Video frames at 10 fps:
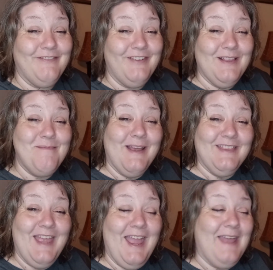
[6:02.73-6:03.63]
to feel about
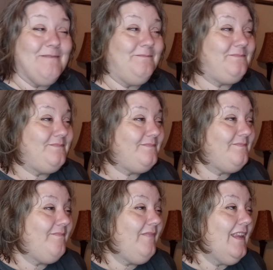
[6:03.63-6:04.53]
that
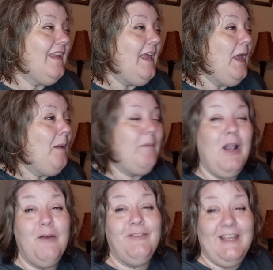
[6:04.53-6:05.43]
but
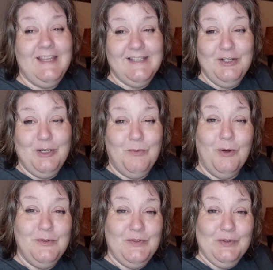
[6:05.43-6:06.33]
hopefully he's a good
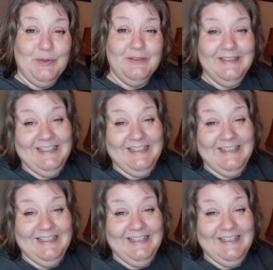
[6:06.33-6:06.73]
rooster.